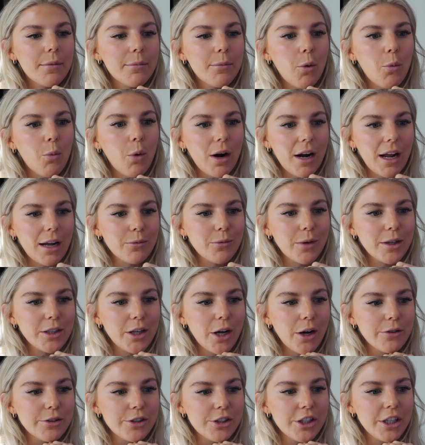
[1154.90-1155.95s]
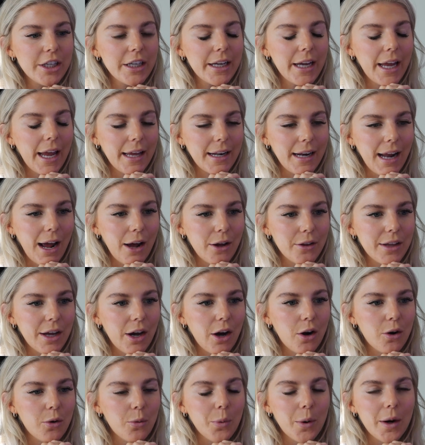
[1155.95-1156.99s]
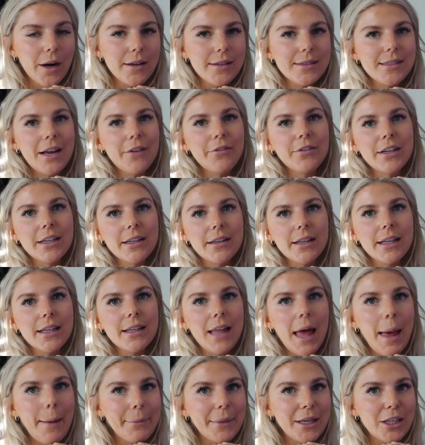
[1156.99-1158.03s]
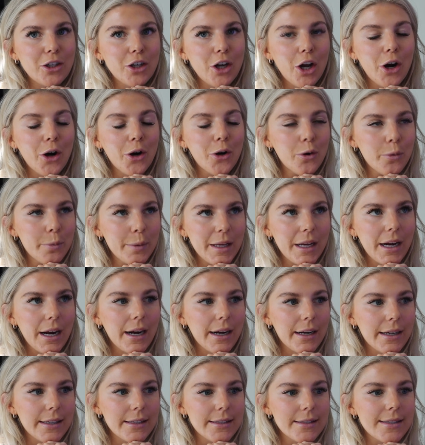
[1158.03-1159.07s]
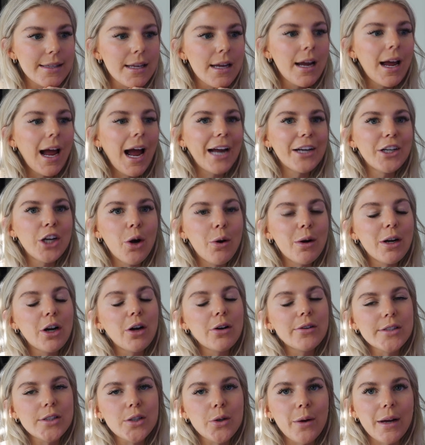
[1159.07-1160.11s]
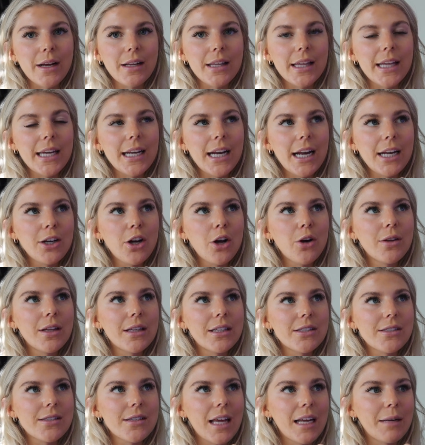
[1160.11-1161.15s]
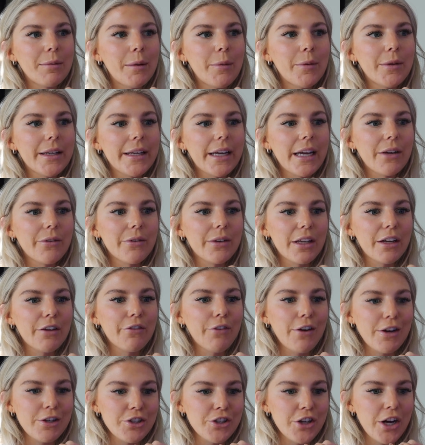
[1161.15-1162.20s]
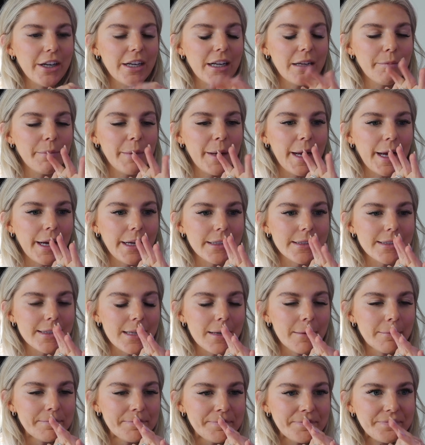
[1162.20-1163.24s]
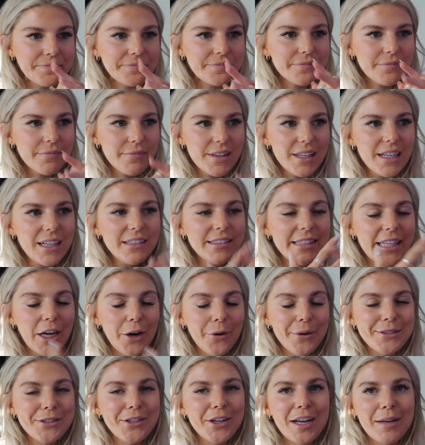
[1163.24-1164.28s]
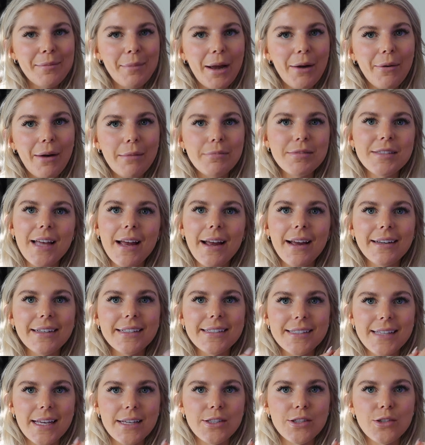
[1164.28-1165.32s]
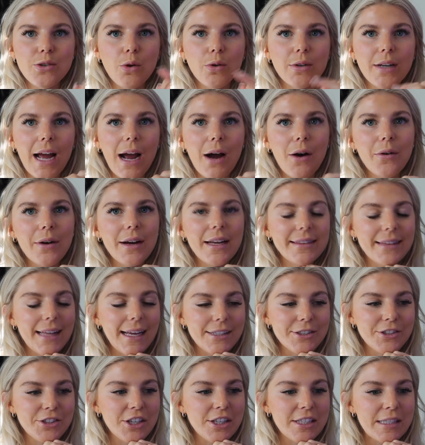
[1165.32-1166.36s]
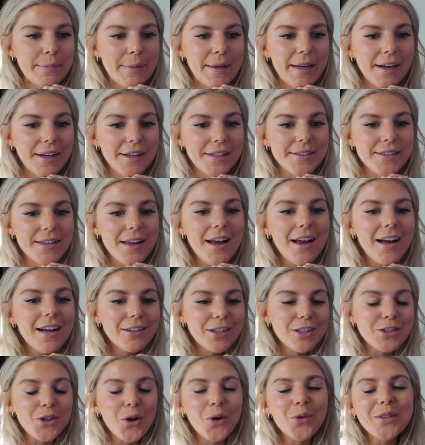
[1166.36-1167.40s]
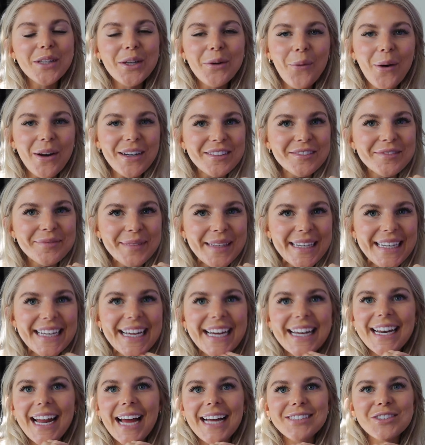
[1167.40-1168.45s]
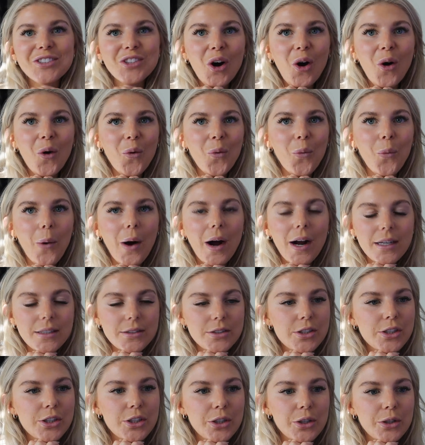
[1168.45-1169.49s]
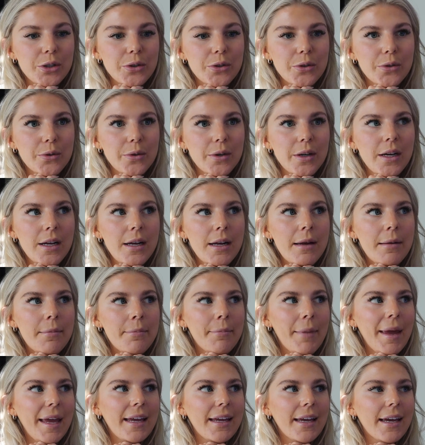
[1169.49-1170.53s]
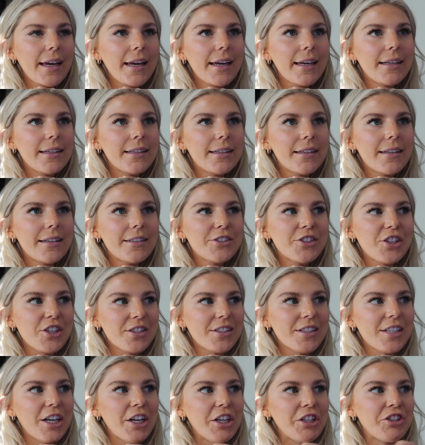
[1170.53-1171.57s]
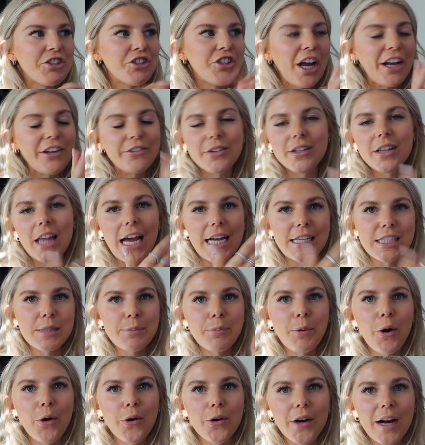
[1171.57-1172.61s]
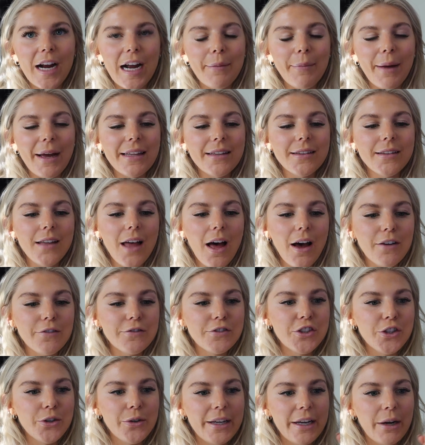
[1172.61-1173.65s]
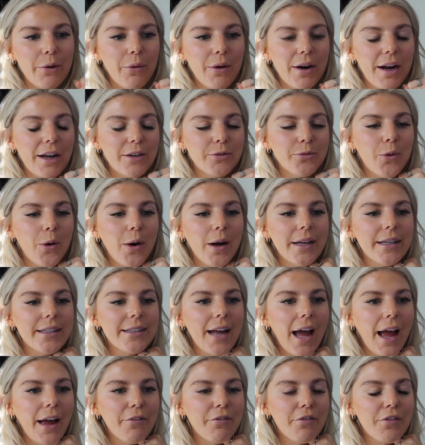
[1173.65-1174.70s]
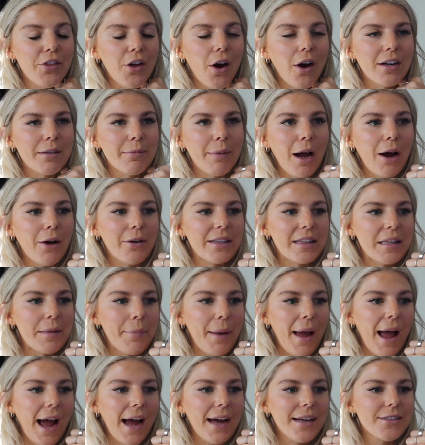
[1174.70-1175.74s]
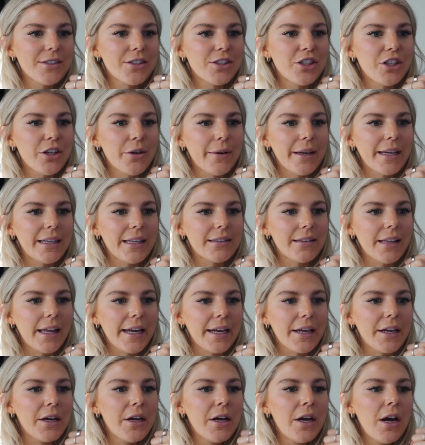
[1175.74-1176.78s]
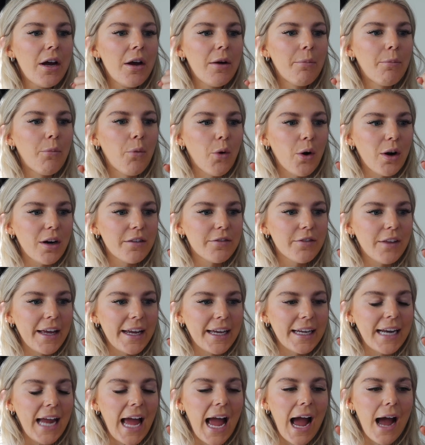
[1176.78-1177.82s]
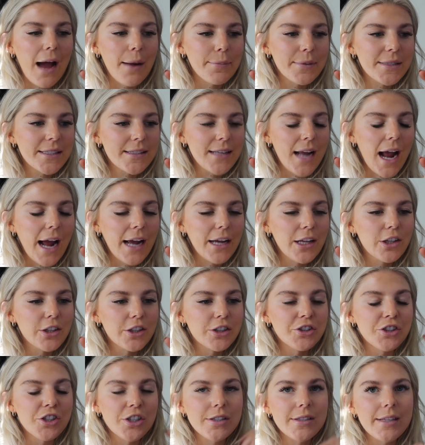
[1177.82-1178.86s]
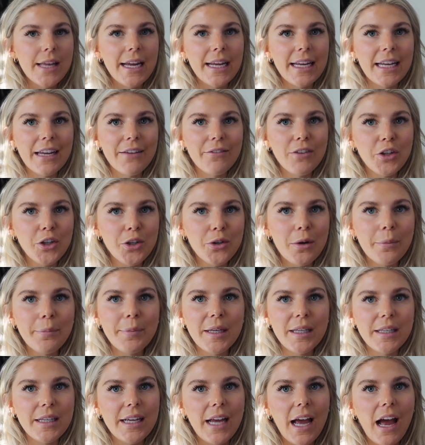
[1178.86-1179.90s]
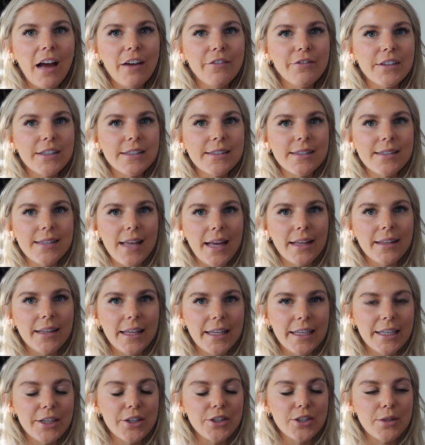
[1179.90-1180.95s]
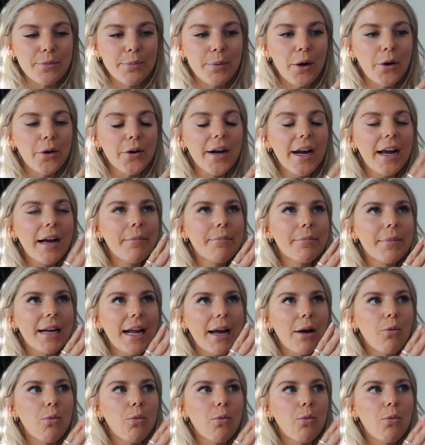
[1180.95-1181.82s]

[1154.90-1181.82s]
one-on-one coaching and how that all works, definitely let me know, because I know it goes quickly, and I know that there's a lot of people that get really frustrated because they always look at my website and it says sold out, and that's just because there's only one of me, and I don't want to make it just a generalized program. I love doing it one-on-one. I've thought about in the past doing like more of like an app style, or just like giving you a PDF and say like, here's a program, but